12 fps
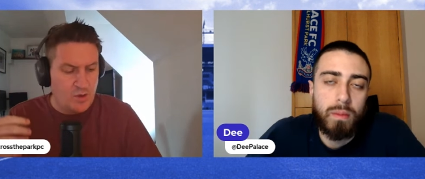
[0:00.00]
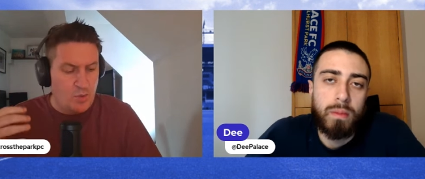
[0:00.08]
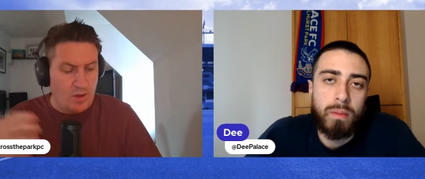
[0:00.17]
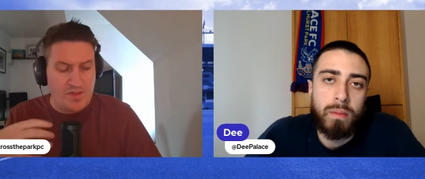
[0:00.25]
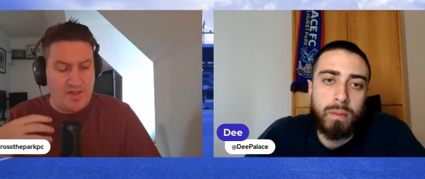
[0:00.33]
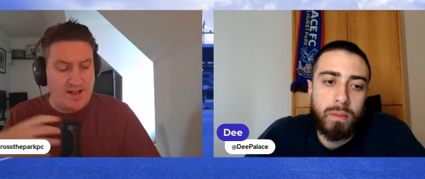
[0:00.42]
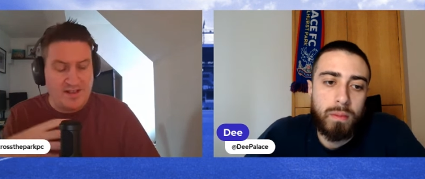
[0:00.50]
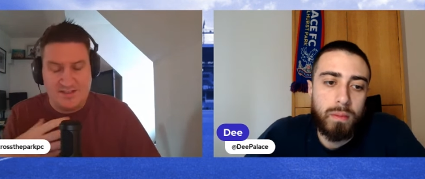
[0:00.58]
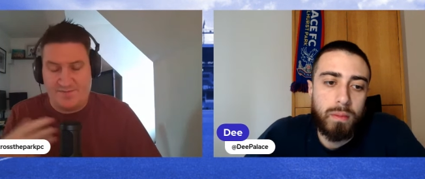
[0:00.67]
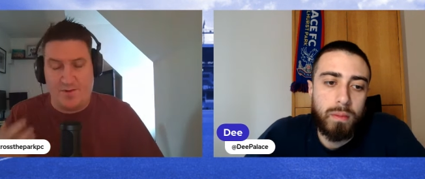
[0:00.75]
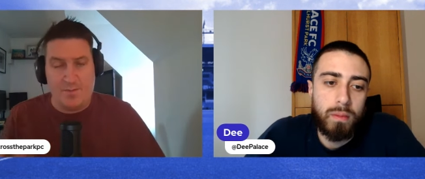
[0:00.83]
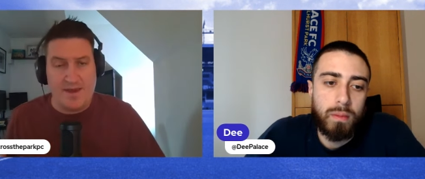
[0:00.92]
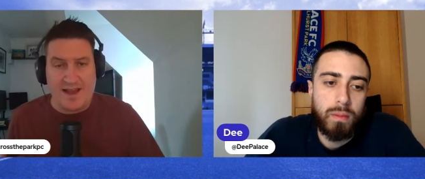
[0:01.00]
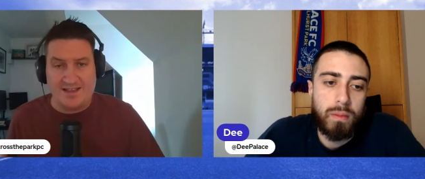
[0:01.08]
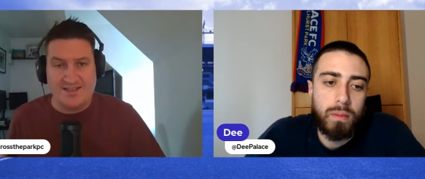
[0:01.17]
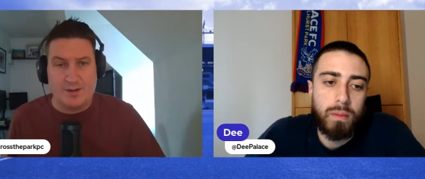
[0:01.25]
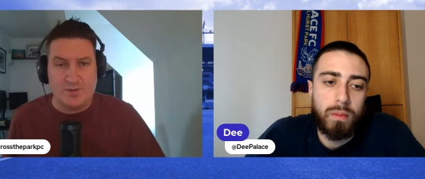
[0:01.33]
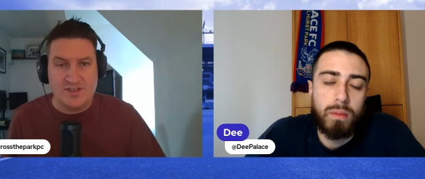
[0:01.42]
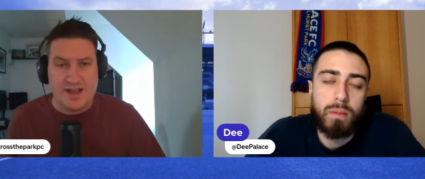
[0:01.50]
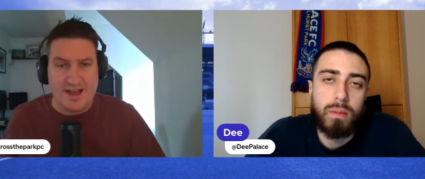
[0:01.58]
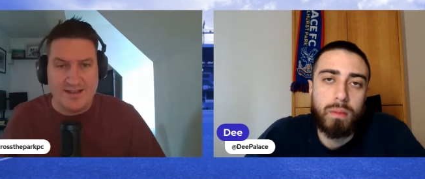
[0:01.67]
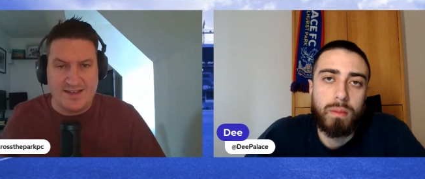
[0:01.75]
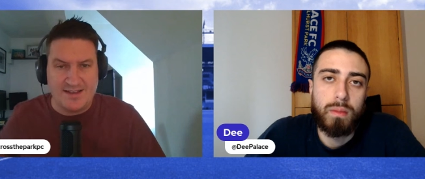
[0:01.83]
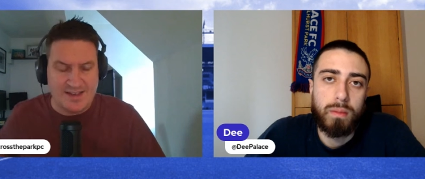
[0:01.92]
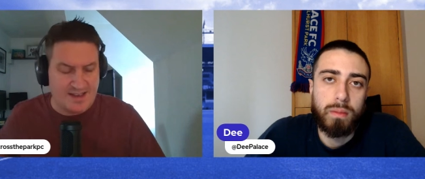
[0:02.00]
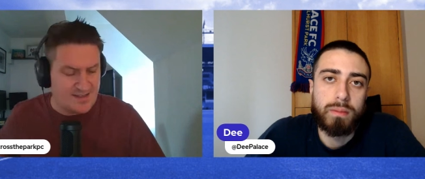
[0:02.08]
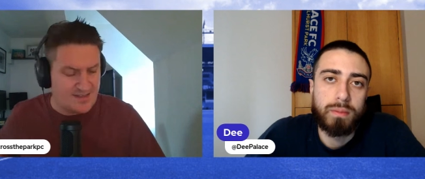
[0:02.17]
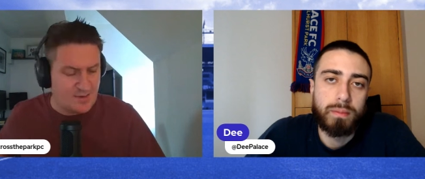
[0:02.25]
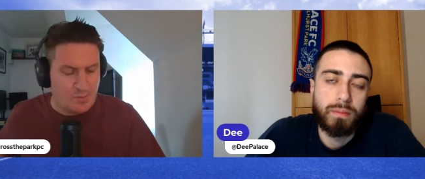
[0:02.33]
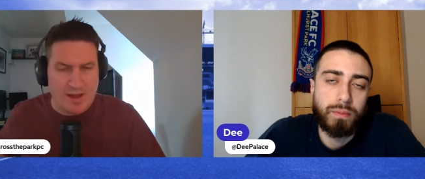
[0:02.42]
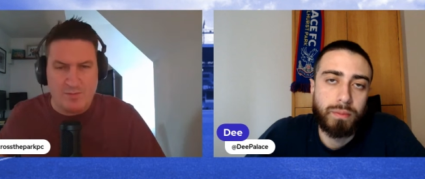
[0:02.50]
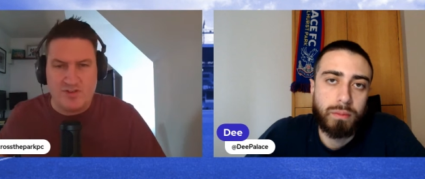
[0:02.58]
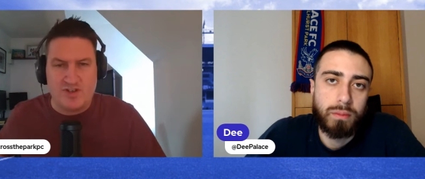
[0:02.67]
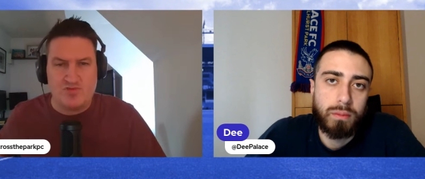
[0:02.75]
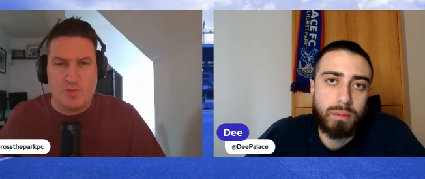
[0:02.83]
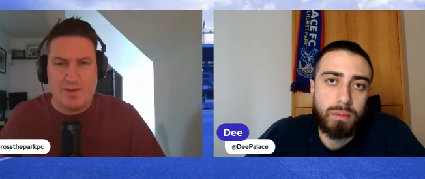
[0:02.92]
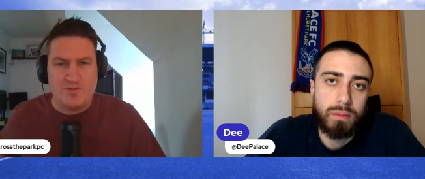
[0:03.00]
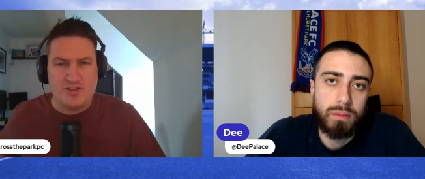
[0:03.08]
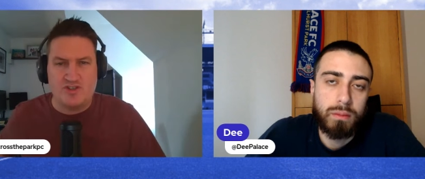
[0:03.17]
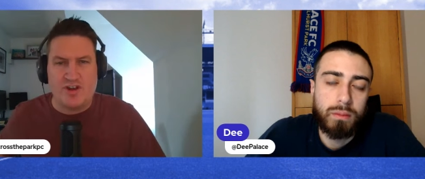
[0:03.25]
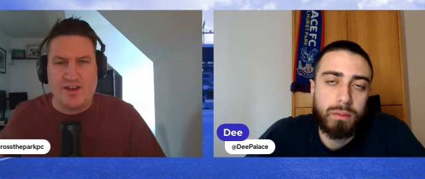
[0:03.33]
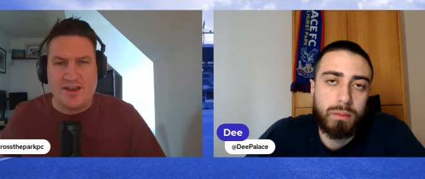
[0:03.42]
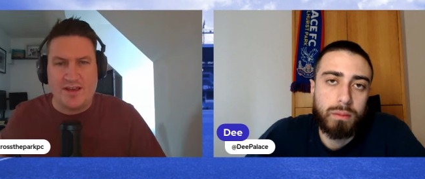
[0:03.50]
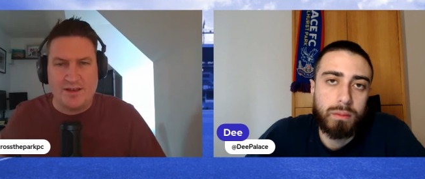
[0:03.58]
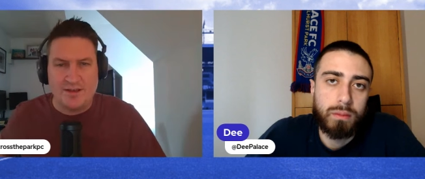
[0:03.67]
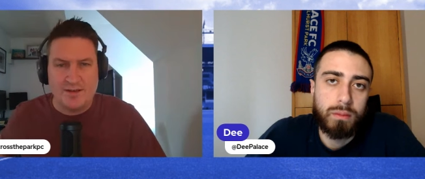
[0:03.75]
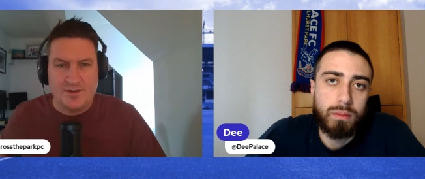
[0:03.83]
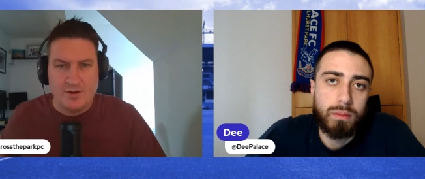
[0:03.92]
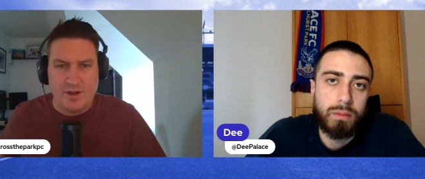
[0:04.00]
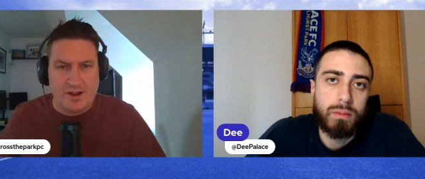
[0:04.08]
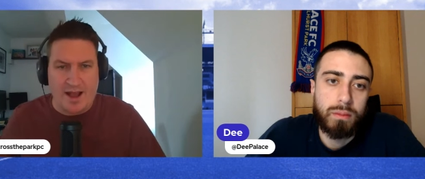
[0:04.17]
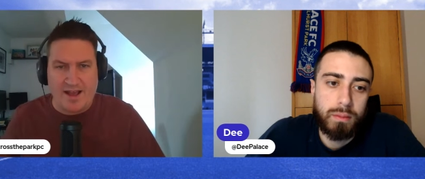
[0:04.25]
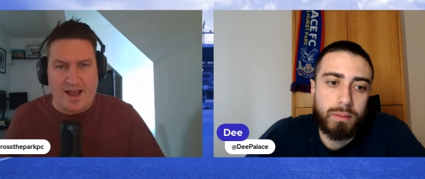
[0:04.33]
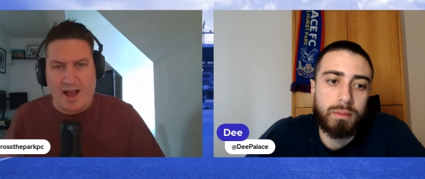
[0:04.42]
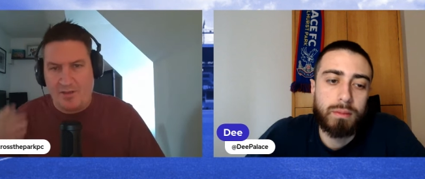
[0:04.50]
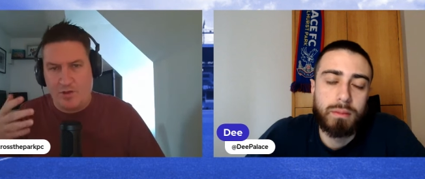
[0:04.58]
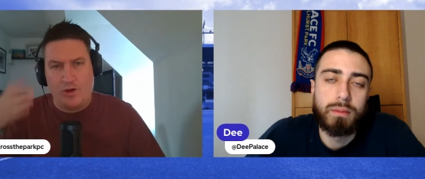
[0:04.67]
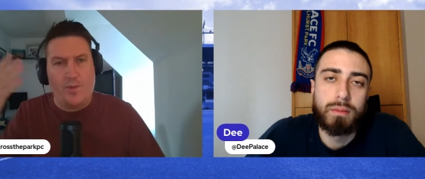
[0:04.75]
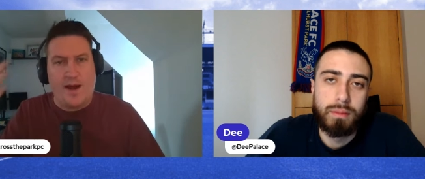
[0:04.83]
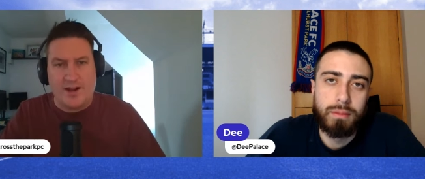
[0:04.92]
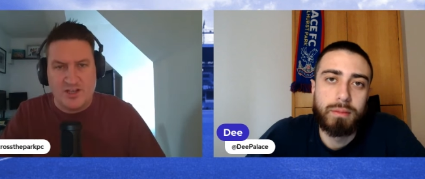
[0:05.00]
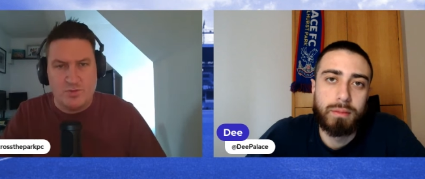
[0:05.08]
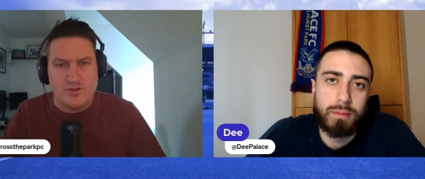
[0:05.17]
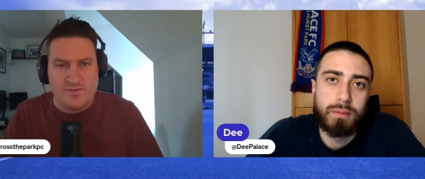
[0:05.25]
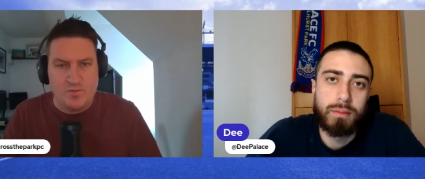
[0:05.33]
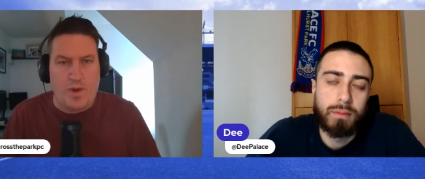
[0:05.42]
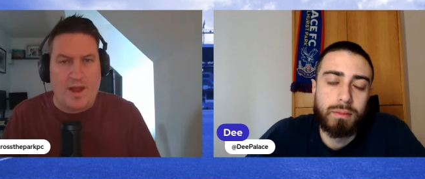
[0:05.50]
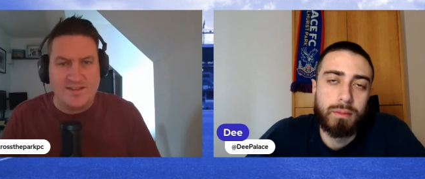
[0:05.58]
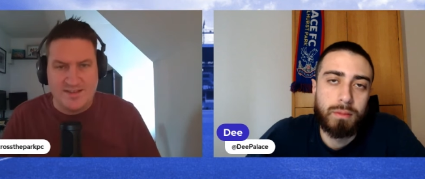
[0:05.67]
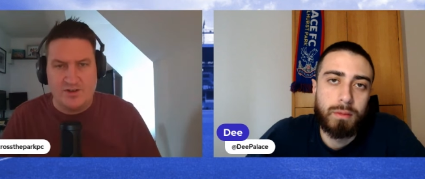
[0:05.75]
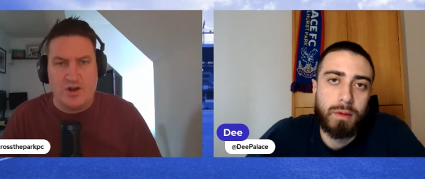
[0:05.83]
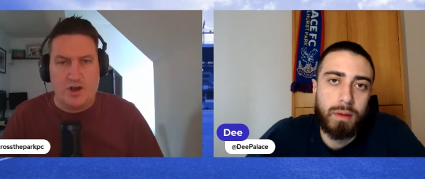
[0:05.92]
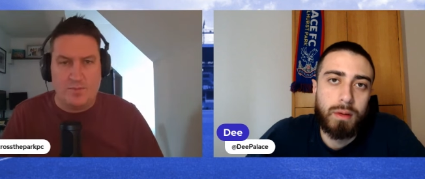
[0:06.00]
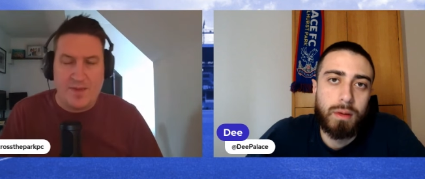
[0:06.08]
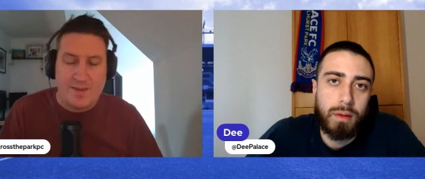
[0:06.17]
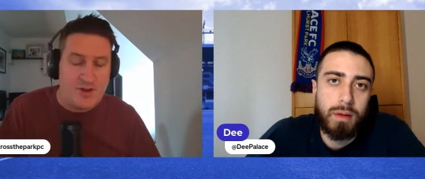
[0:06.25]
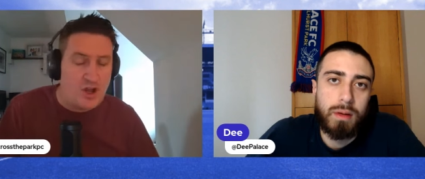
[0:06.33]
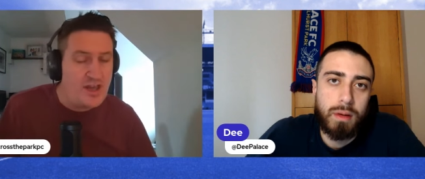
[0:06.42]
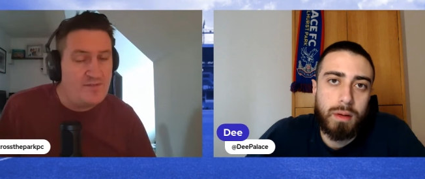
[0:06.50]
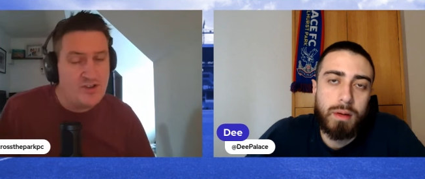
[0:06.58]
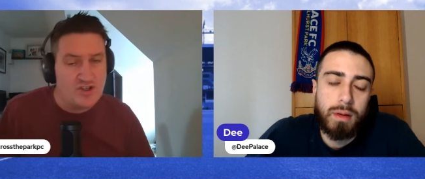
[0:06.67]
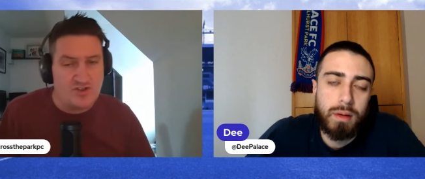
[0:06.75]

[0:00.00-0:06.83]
Speaker 1: one thing for me as an outsider is, is I said where was the, where was the striker? I, I mm. thought Palace would have went and got maybe not even a